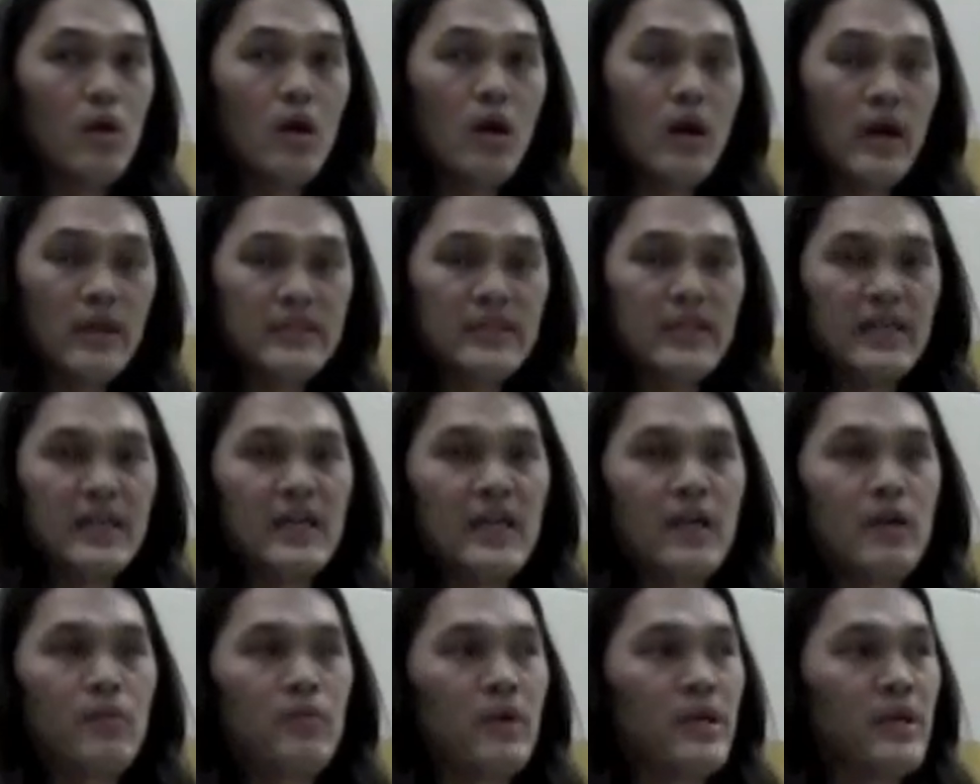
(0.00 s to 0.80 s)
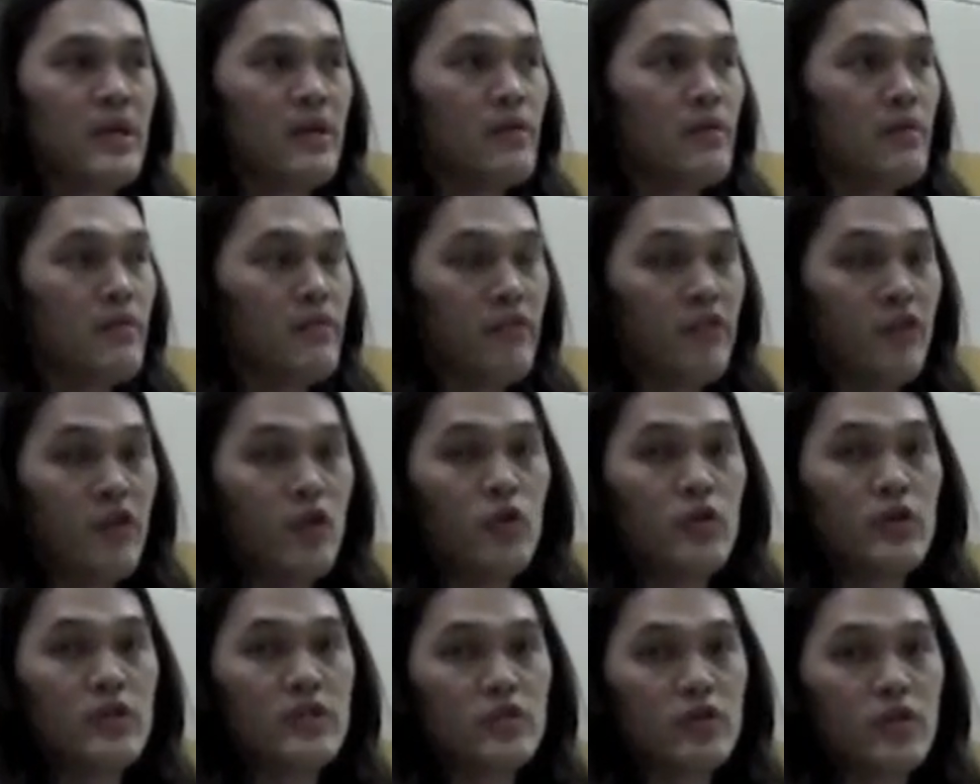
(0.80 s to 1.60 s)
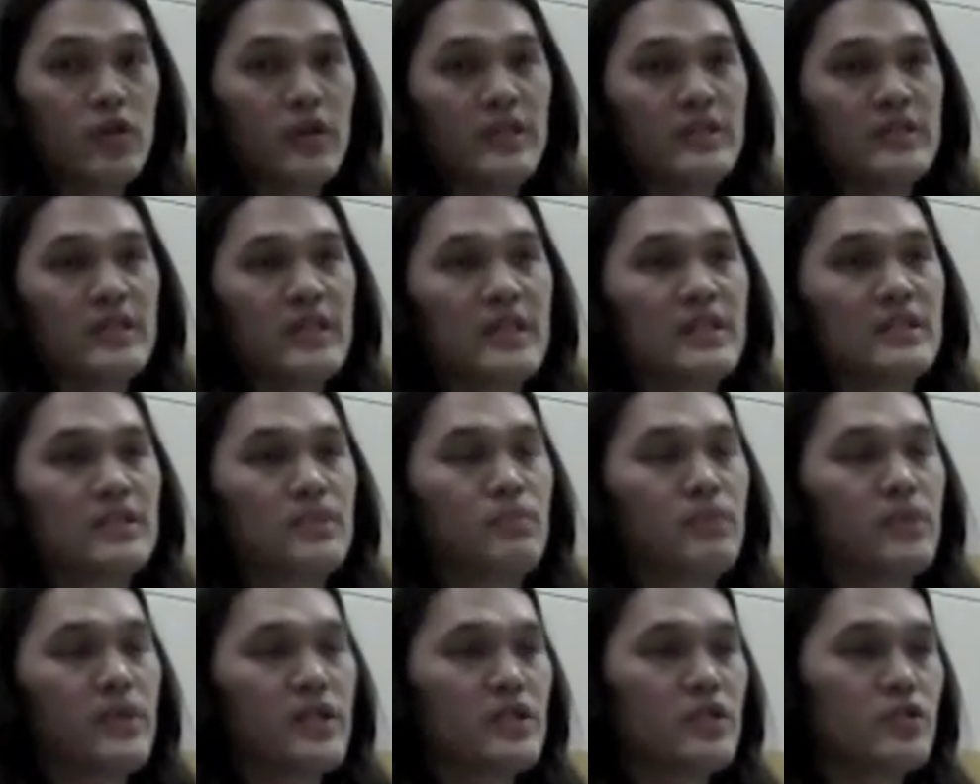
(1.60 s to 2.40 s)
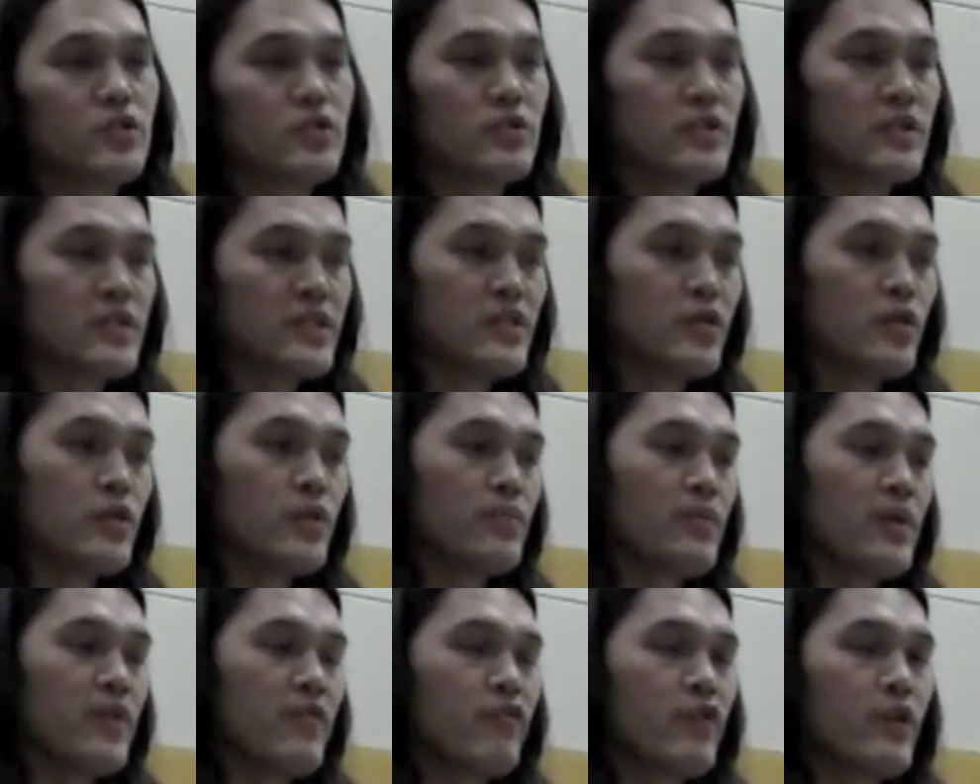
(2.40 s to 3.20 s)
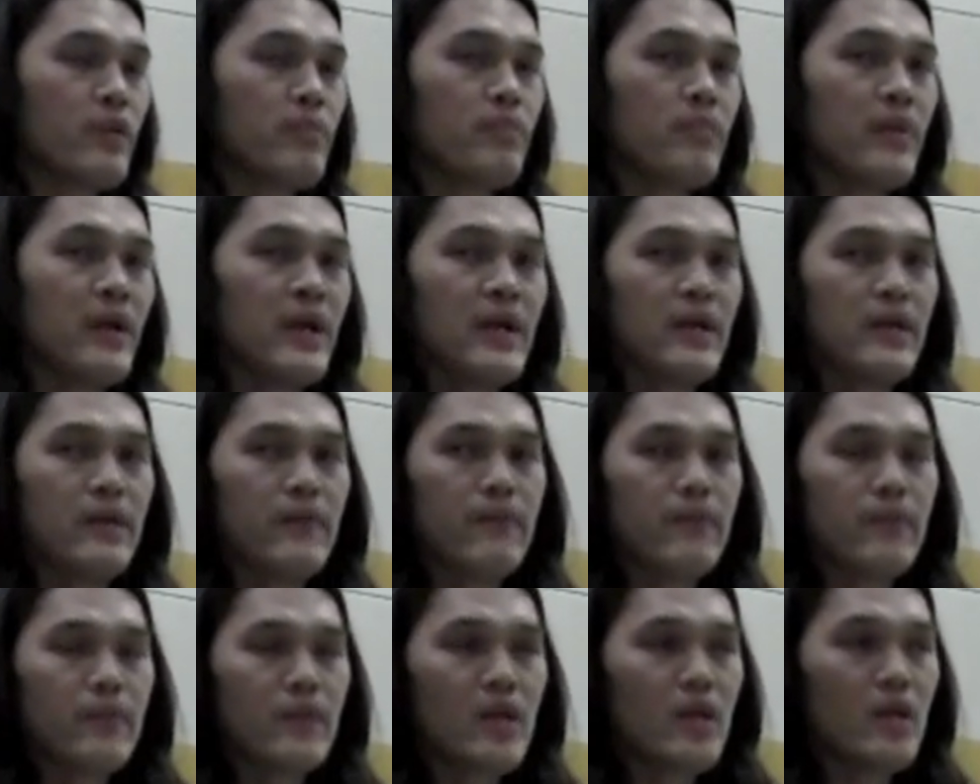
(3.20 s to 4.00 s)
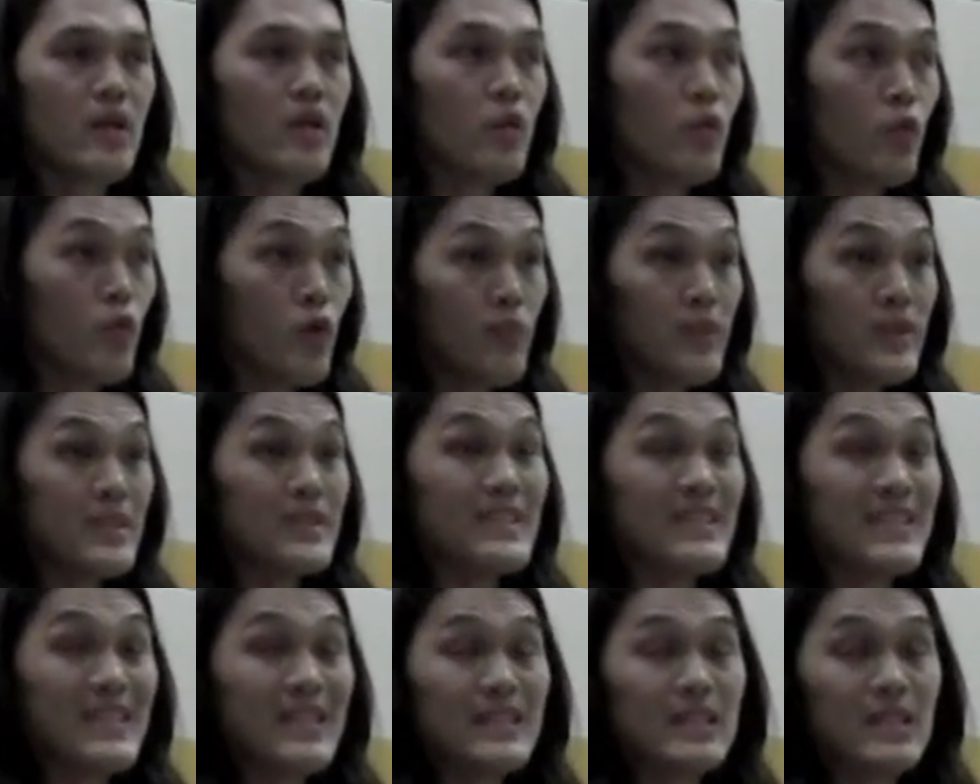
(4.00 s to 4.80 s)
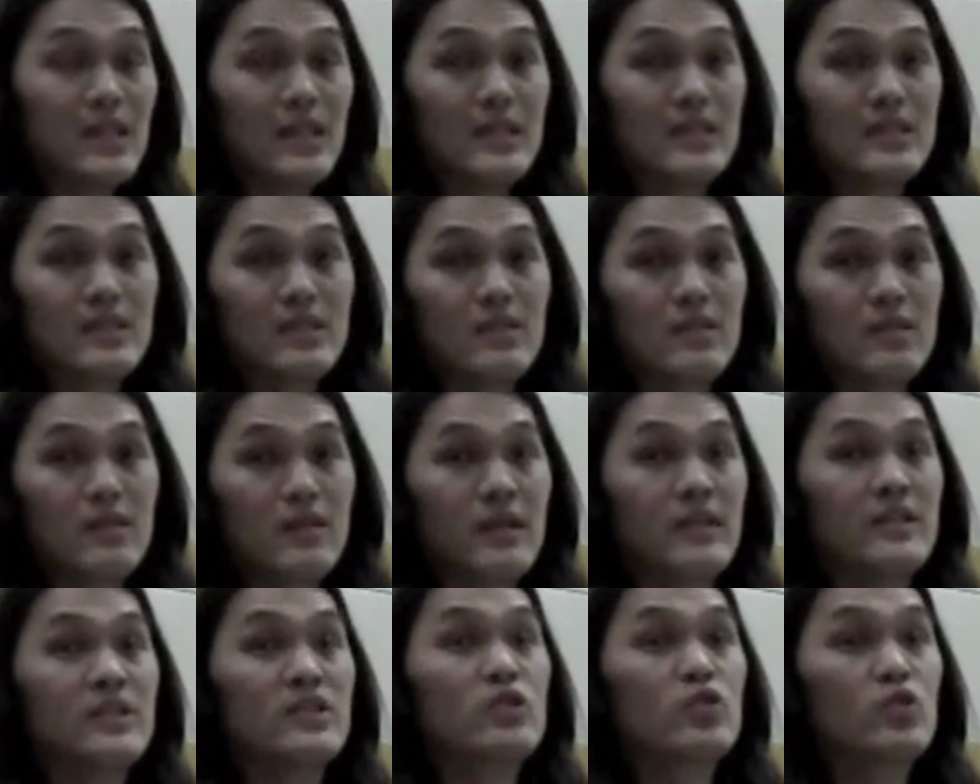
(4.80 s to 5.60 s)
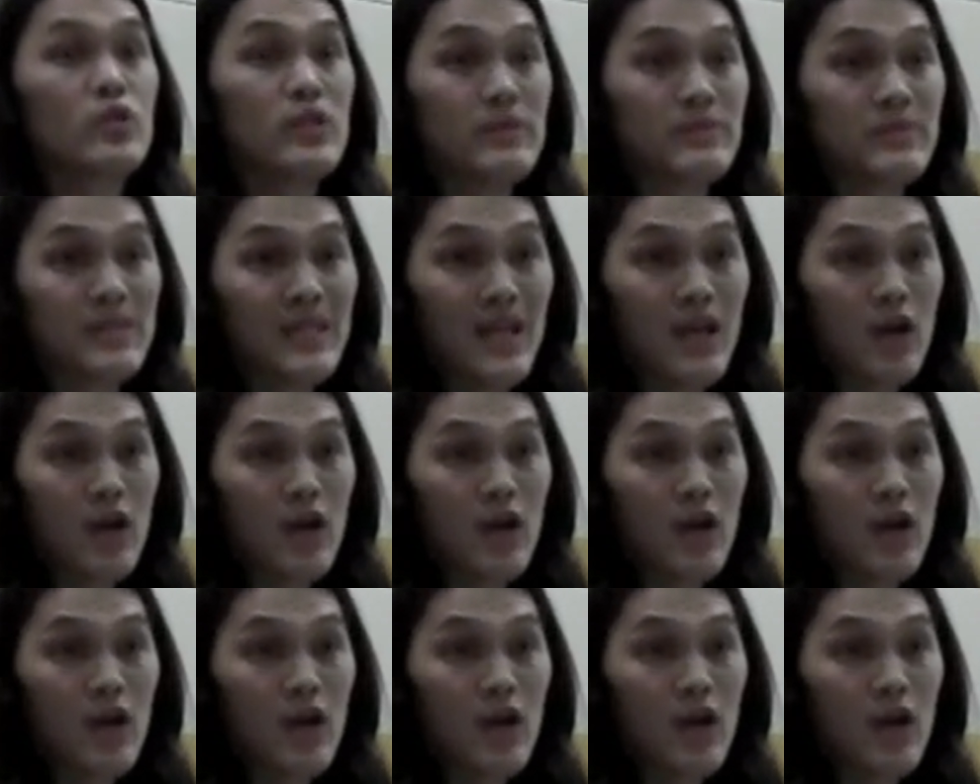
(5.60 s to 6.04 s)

I take out my phone and try to take some pictures, and so did my friend Ben. The woman sees us and screams